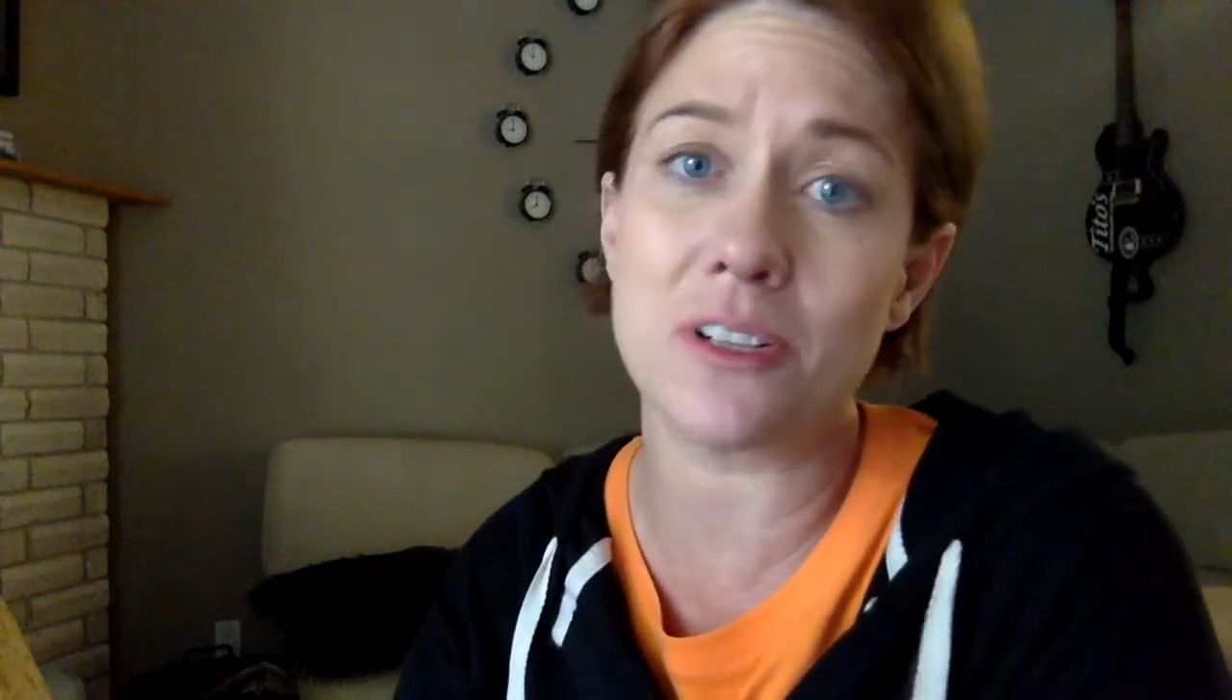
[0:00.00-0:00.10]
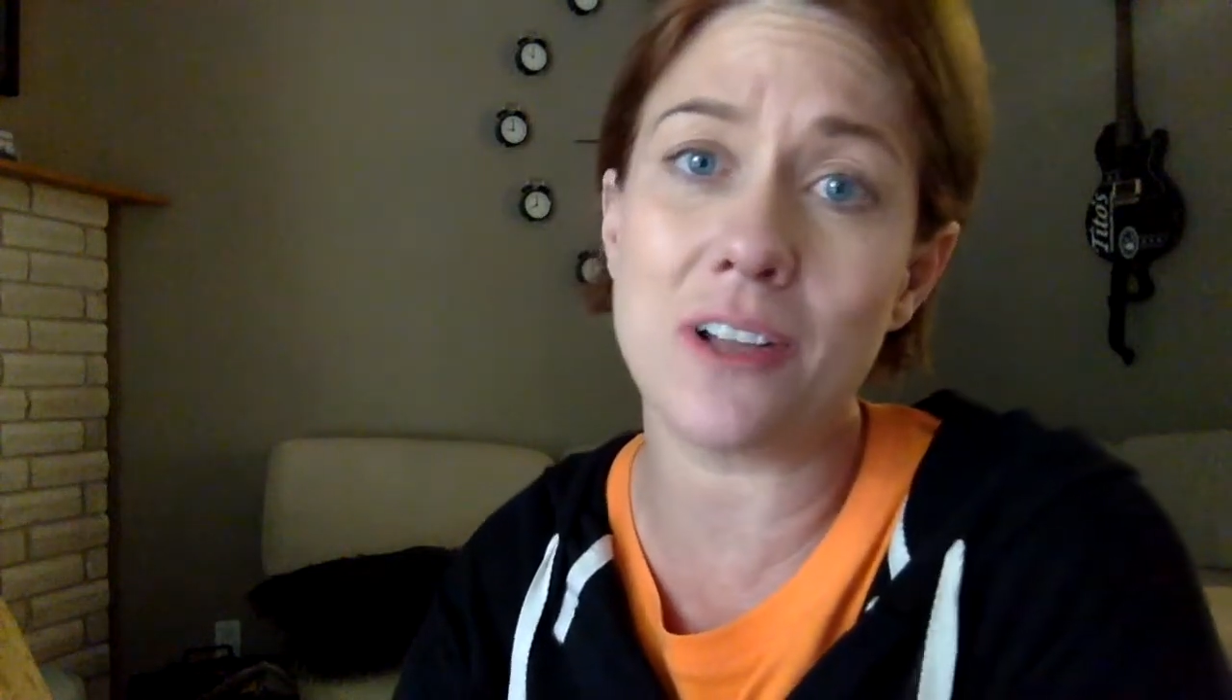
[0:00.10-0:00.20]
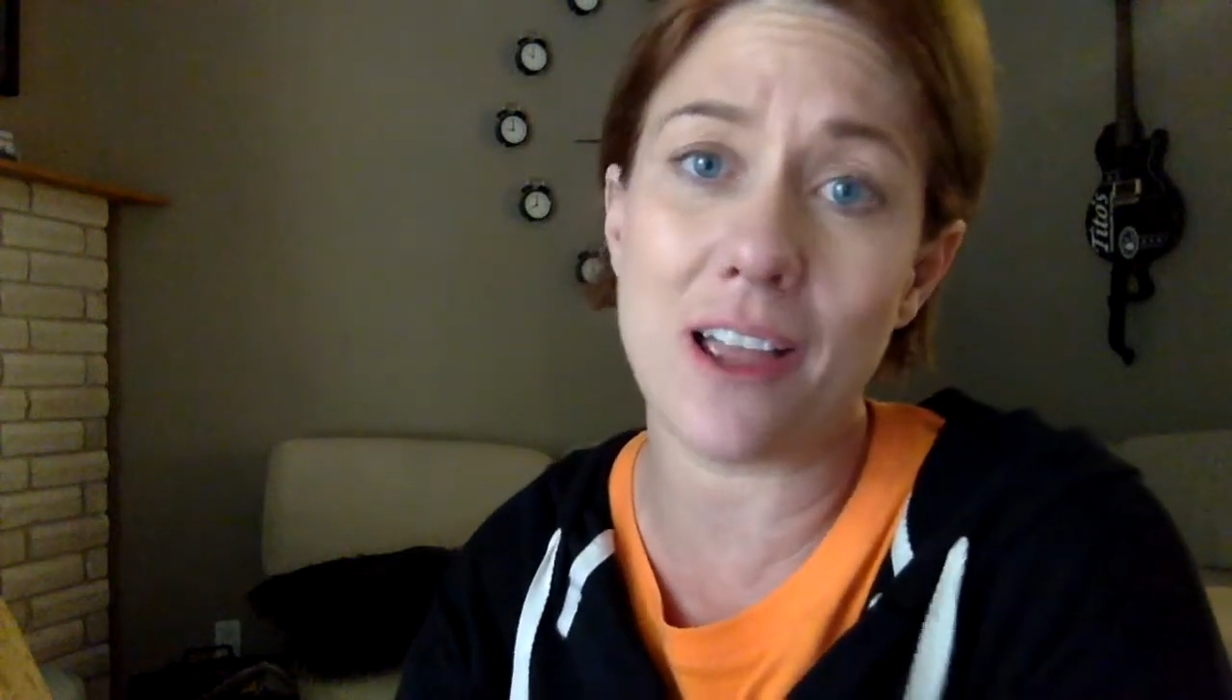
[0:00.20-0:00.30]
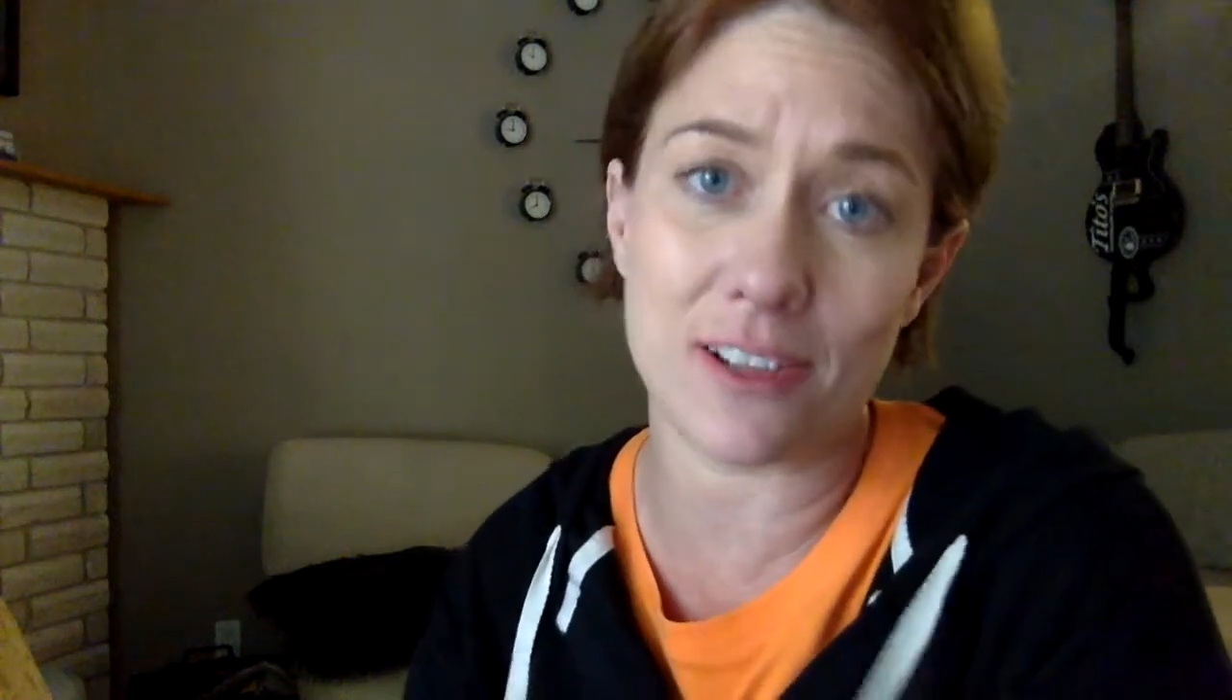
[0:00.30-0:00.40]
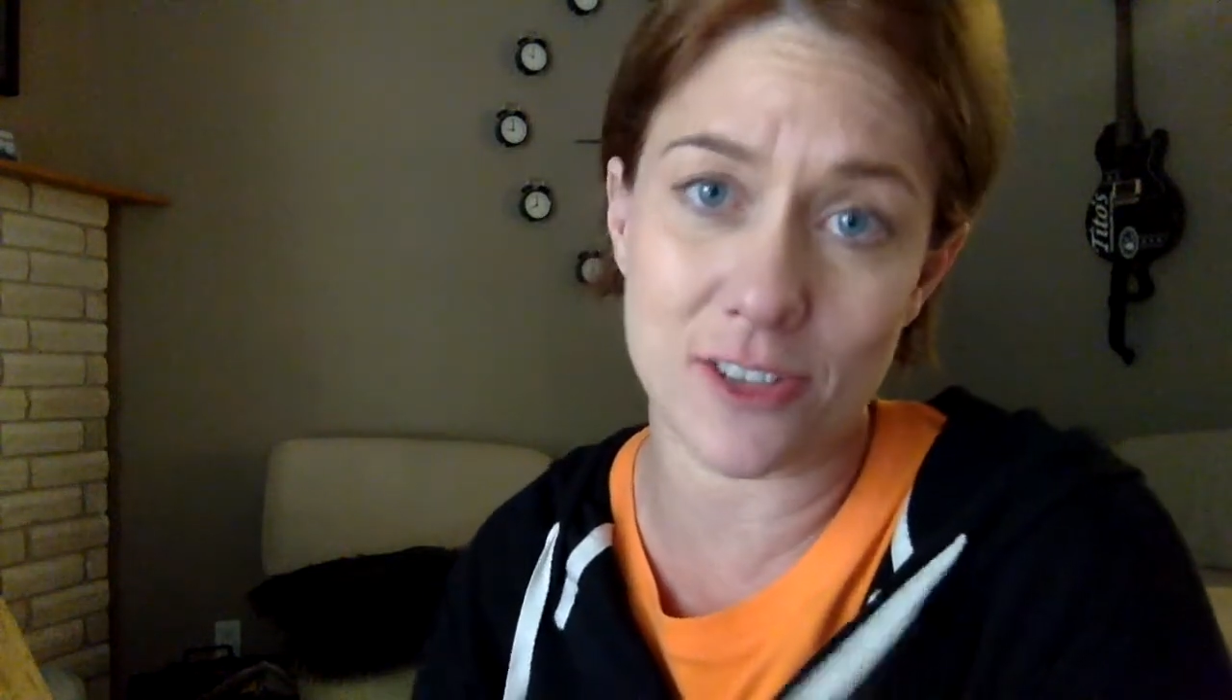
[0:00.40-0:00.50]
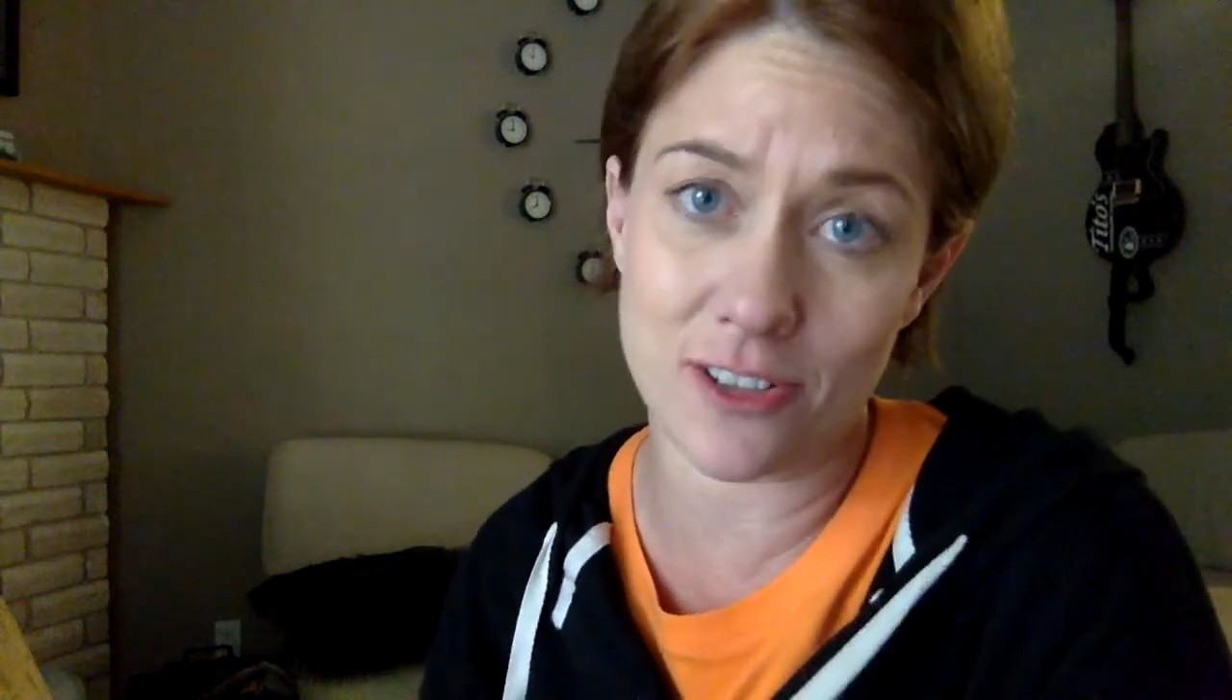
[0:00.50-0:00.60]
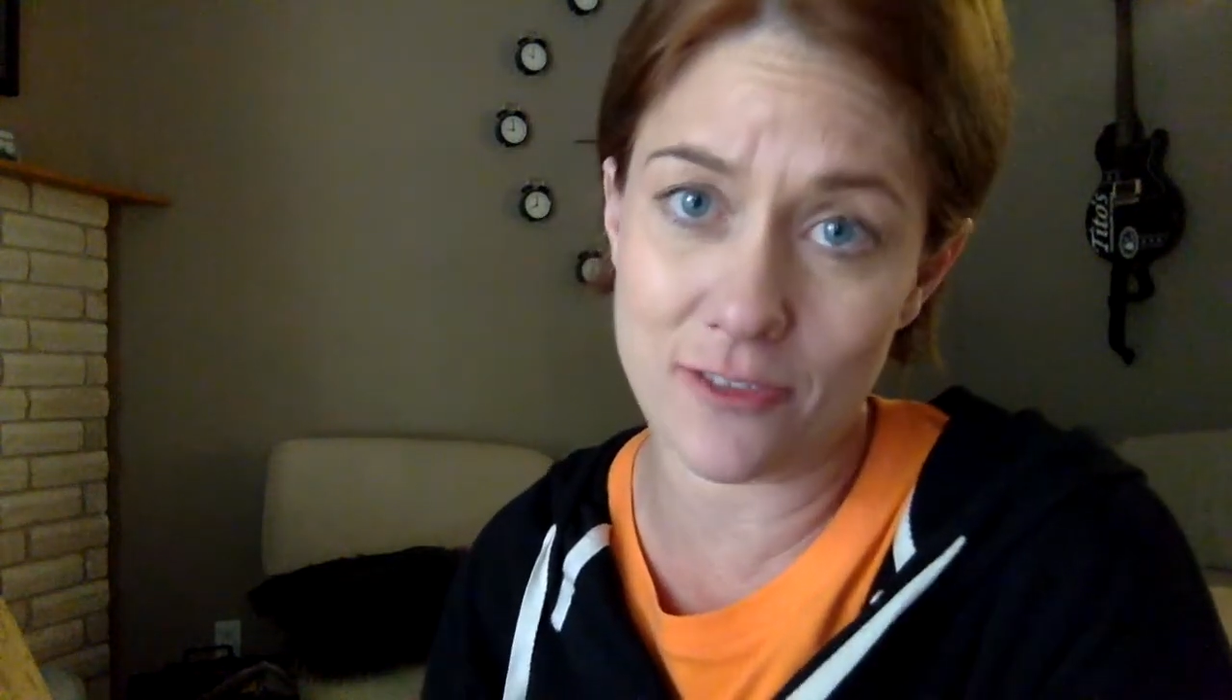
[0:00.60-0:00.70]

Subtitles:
likes on